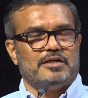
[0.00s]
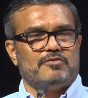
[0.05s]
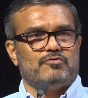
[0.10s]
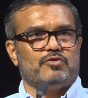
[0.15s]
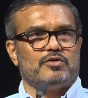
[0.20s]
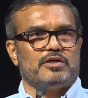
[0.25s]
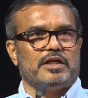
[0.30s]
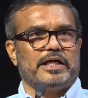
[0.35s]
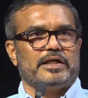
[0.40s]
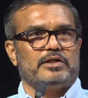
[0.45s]

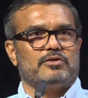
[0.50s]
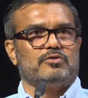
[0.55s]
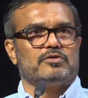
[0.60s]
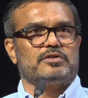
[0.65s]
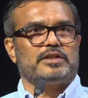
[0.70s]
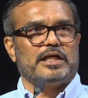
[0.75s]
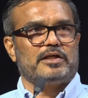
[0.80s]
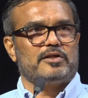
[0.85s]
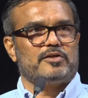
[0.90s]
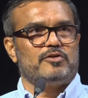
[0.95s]
would like to
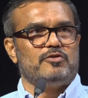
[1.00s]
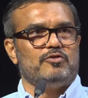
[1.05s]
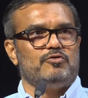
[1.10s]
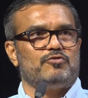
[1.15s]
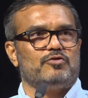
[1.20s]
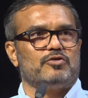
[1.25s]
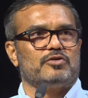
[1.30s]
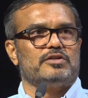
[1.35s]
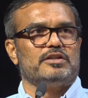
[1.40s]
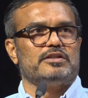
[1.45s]
thank you
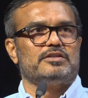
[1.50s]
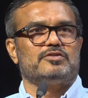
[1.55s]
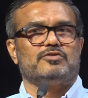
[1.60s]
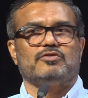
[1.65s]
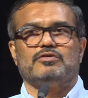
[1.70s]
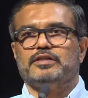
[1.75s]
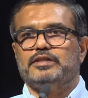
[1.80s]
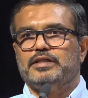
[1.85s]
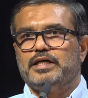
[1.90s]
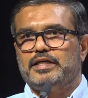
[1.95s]
for this
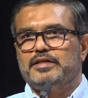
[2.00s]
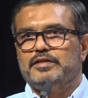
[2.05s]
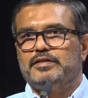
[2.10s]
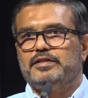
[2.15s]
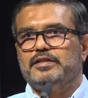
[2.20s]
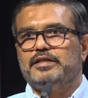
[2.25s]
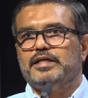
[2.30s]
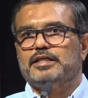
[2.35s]
solidarity